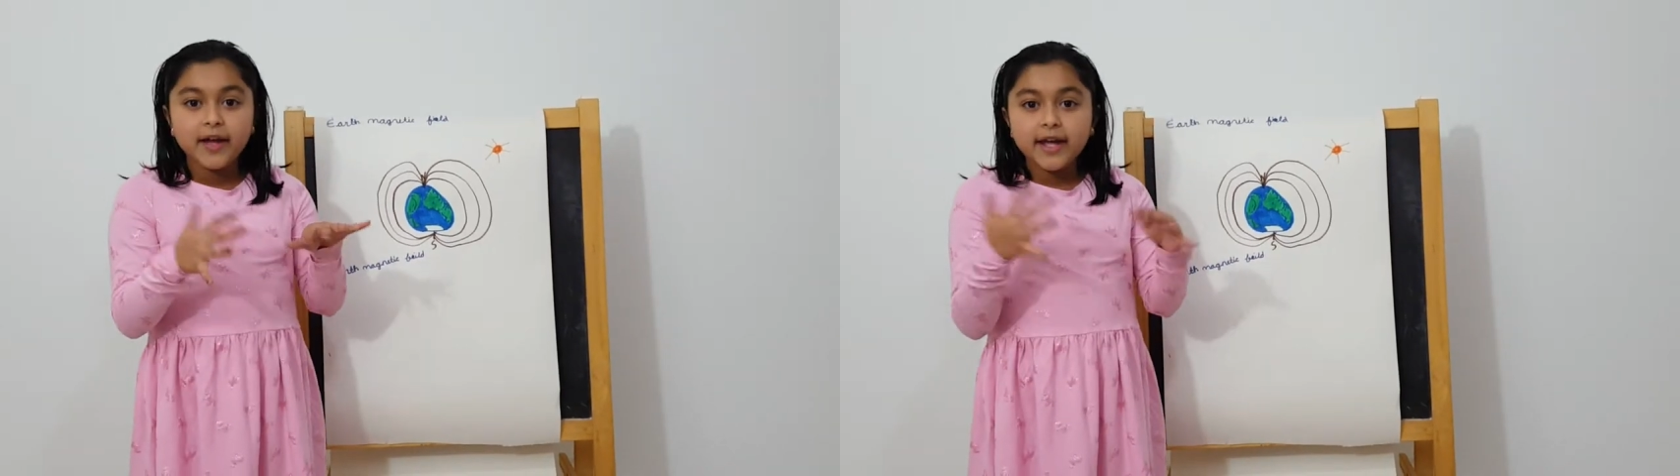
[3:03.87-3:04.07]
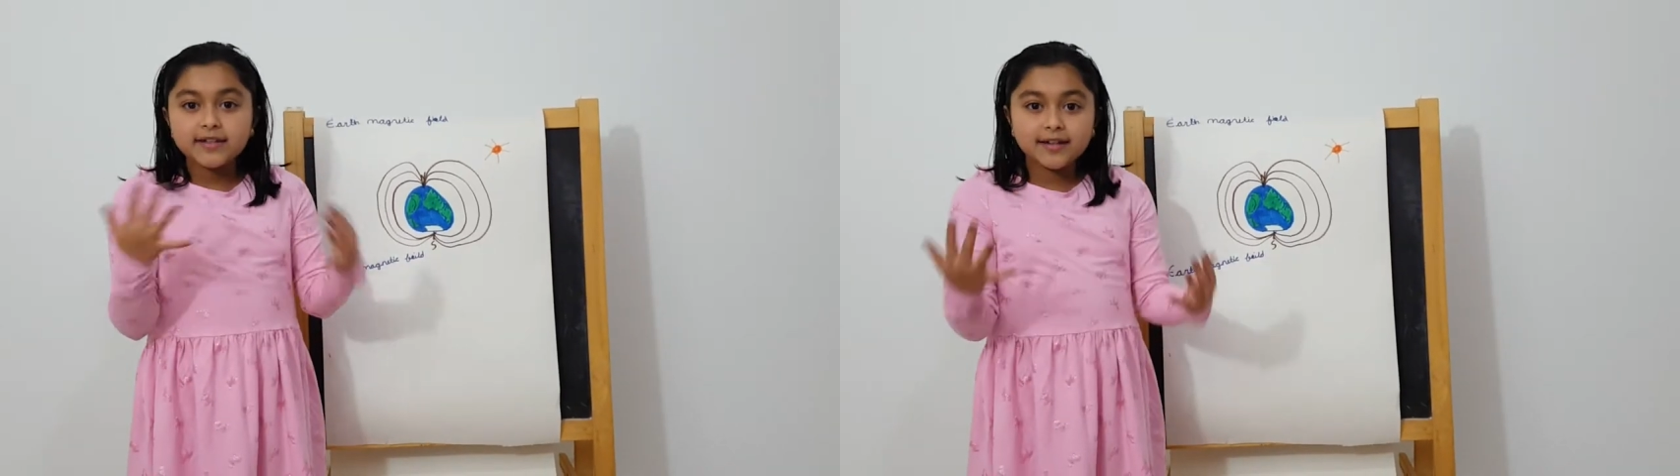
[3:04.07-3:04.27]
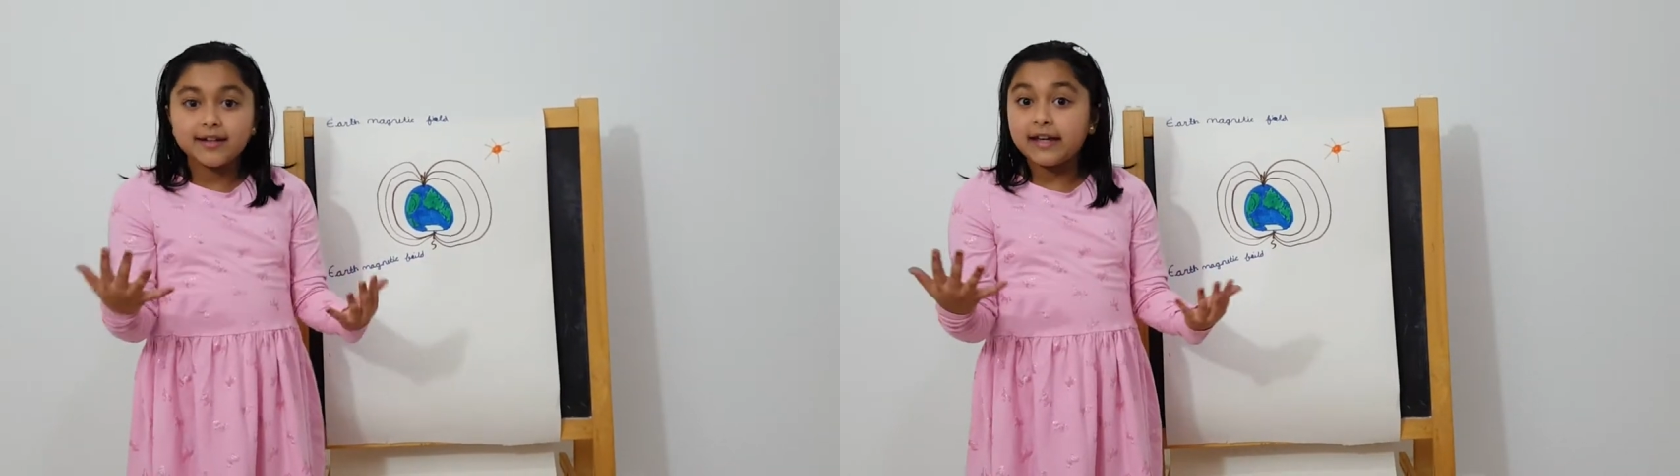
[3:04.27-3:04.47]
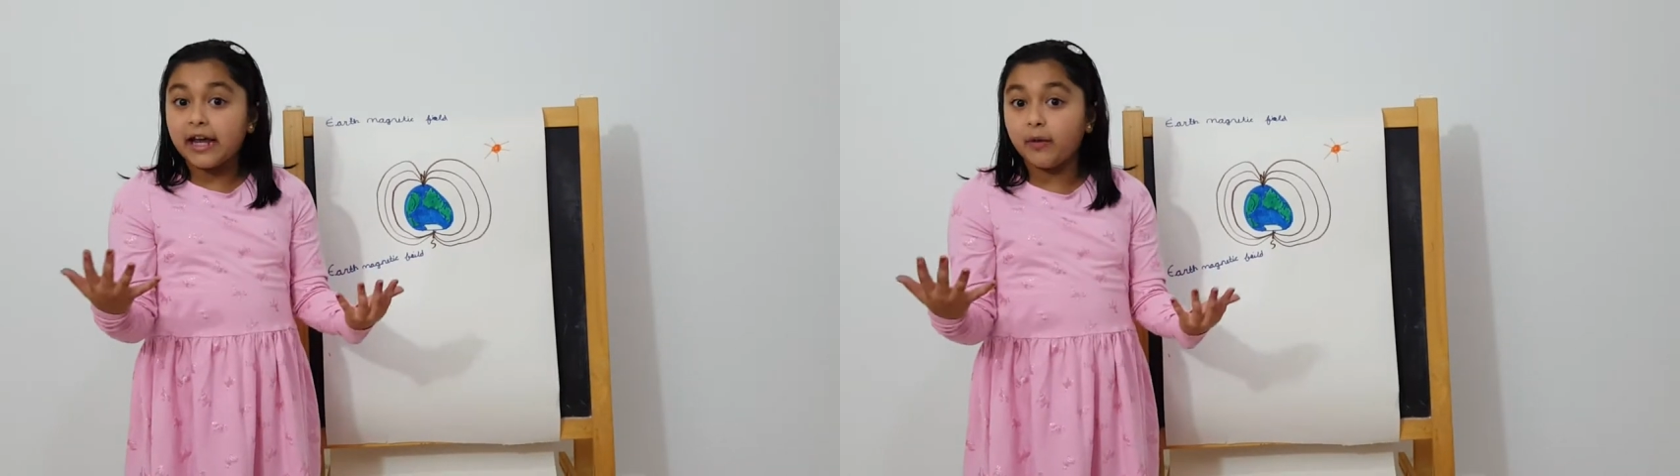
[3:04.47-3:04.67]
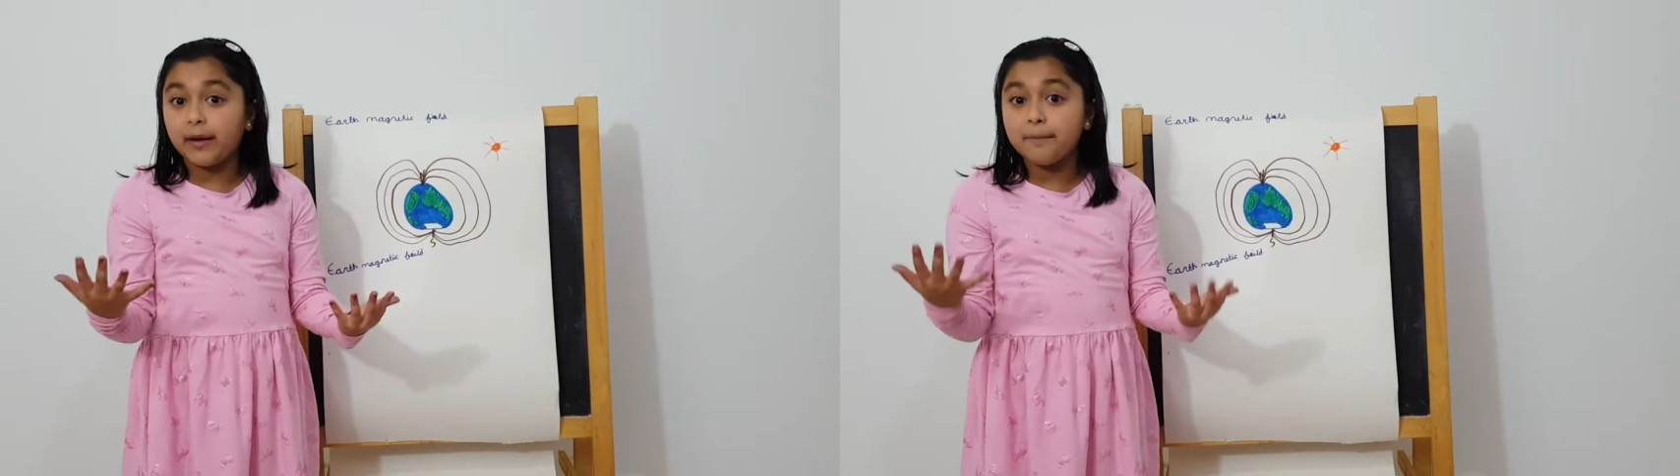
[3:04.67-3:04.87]
it's going to
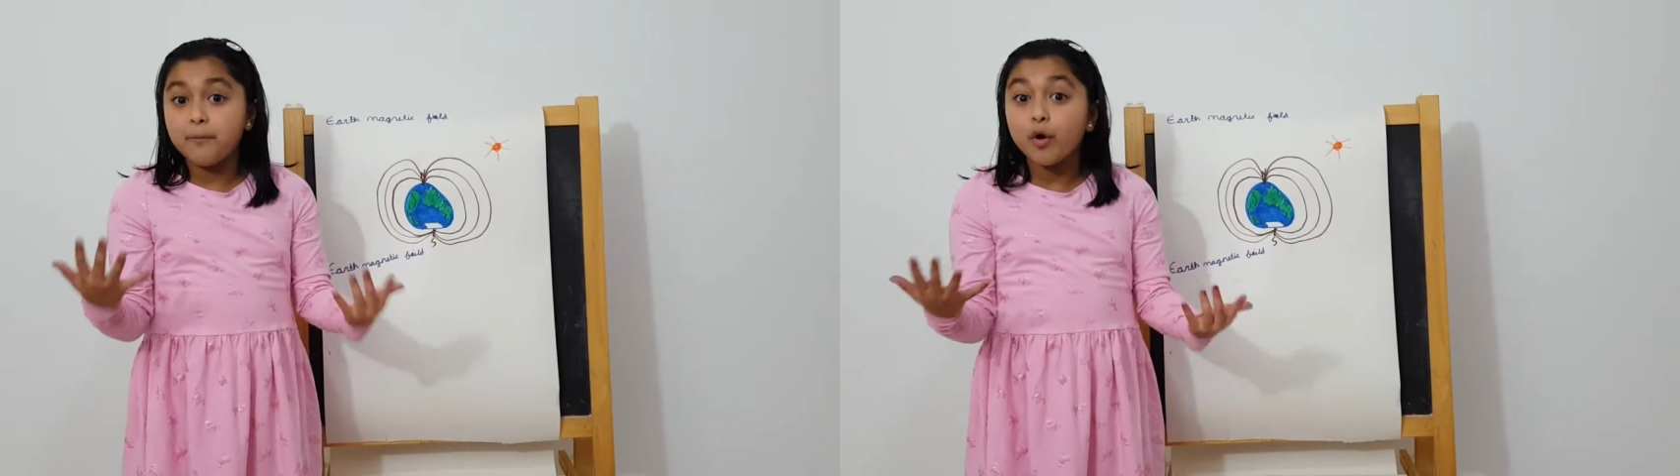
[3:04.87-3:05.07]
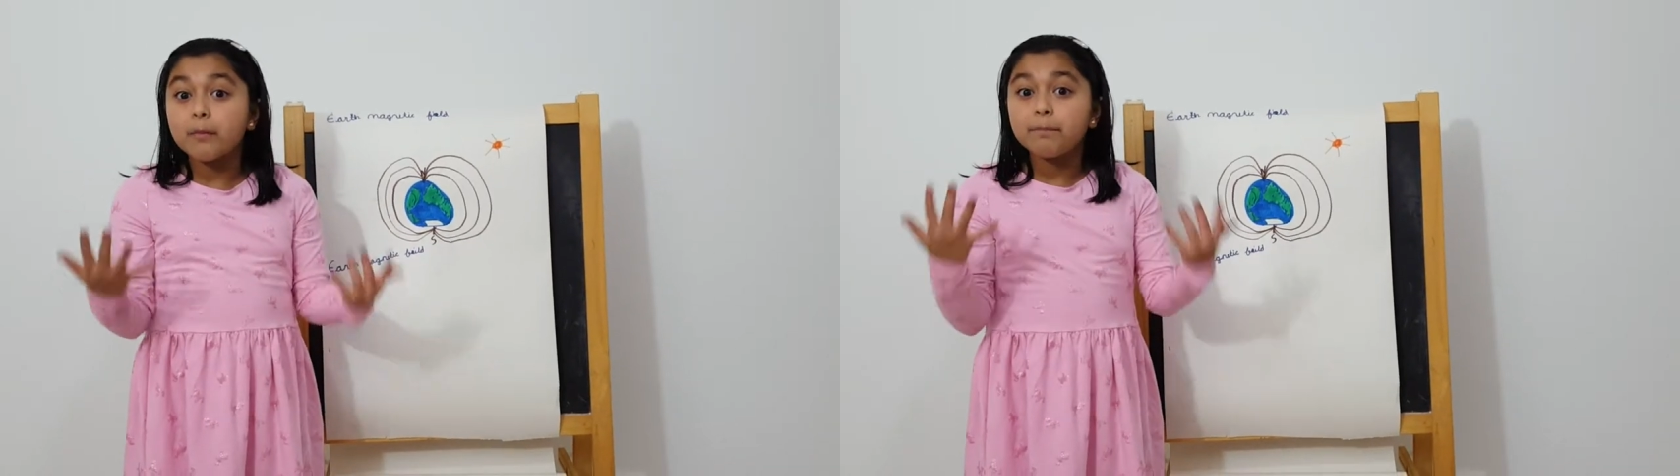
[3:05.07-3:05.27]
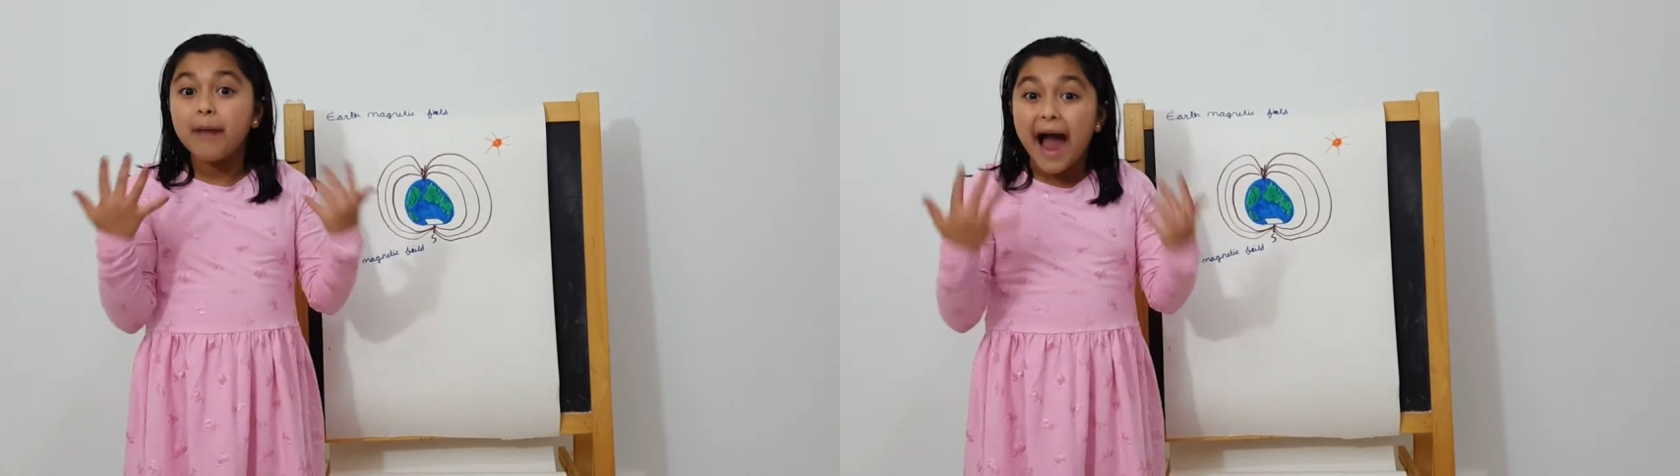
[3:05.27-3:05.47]
carry more